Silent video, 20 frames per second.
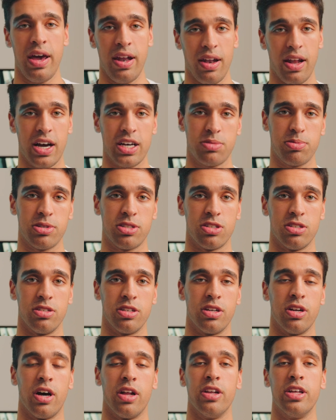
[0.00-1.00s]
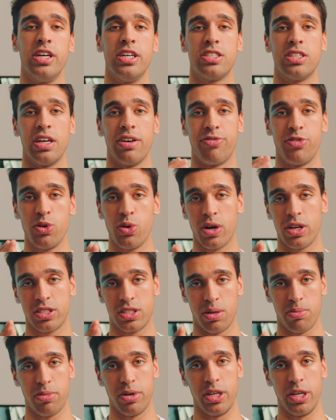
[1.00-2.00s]
And last but certainly not least, if you are
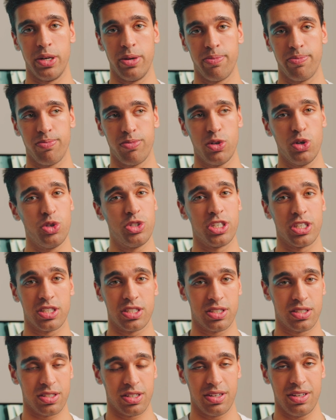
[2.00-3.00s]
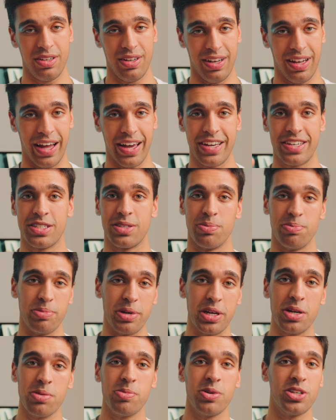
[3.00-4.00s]
somebody who just likes
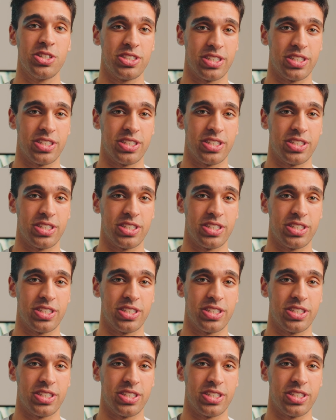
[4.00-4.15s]
minimal